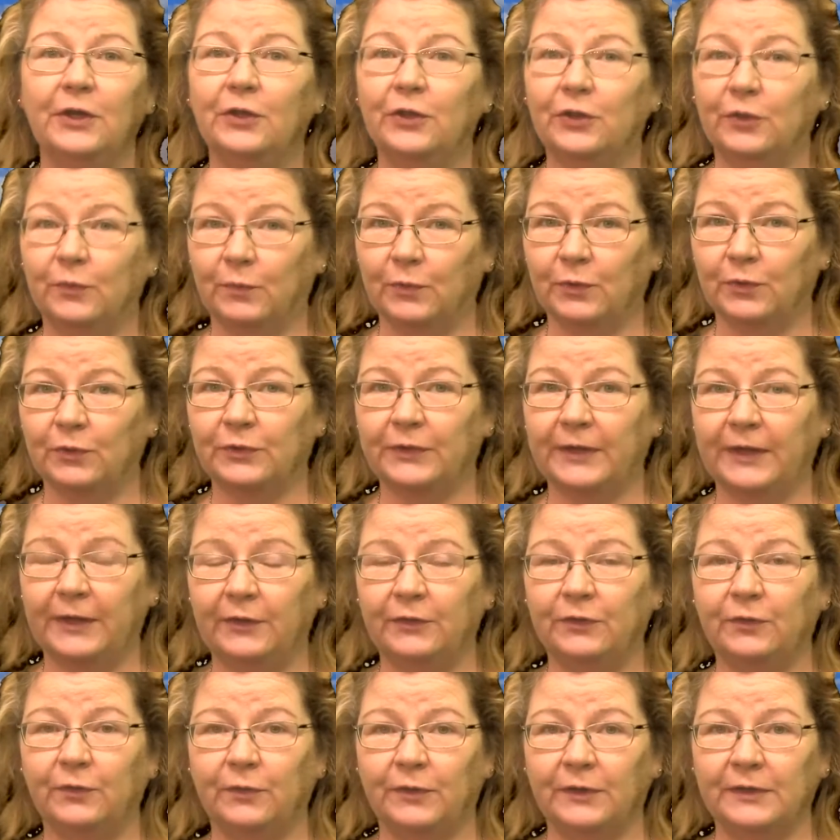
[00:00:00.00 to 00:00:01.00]
The World
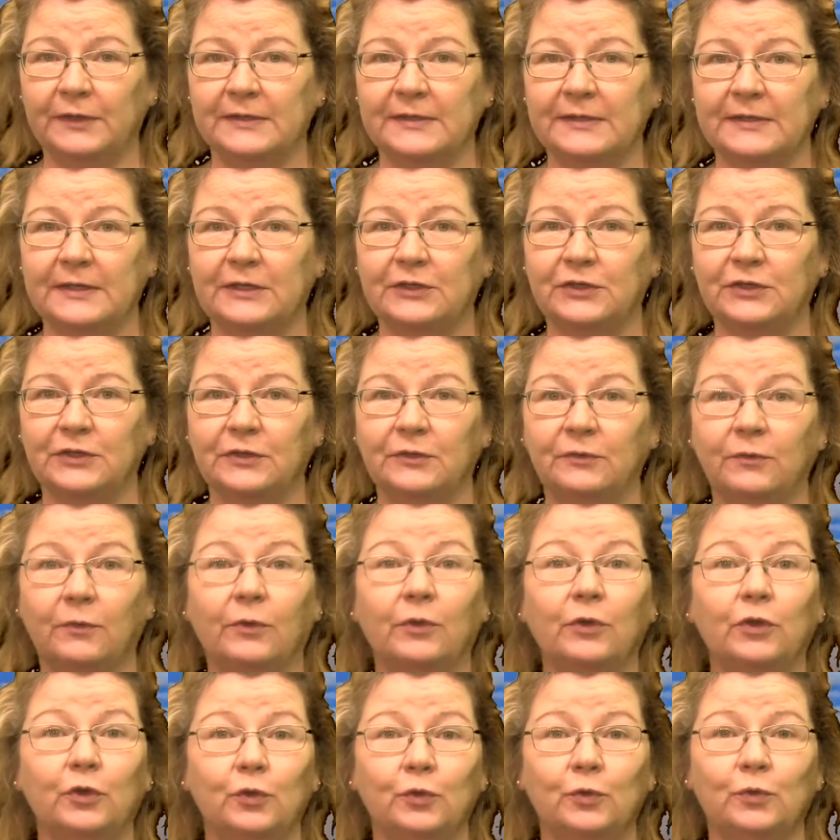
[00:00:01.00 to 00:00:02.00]
Health Organization,
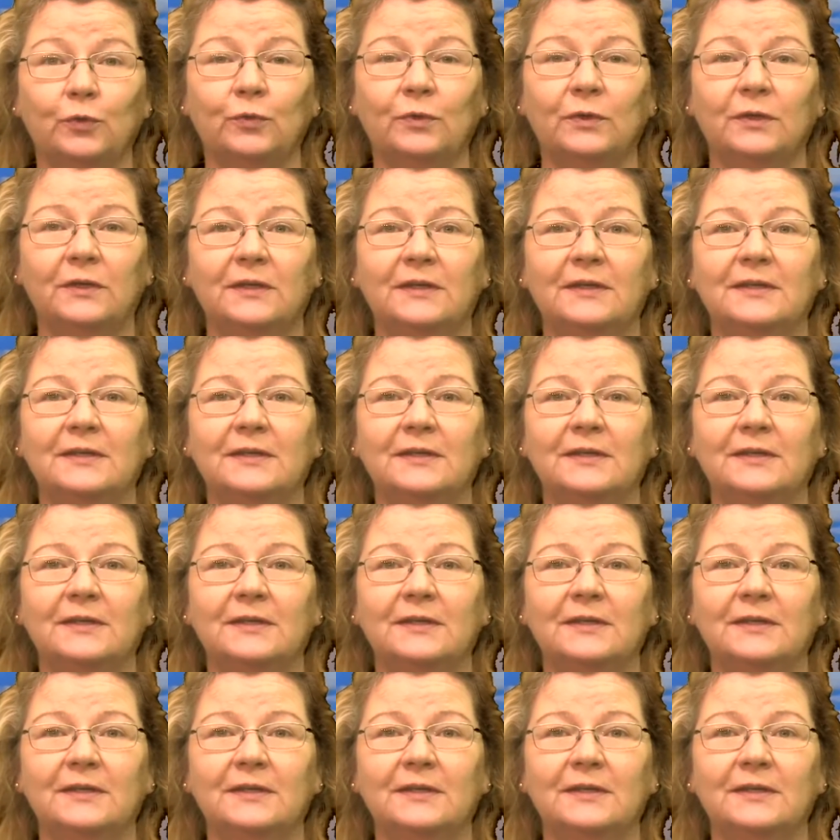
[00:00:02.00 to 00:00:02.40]
or WHO,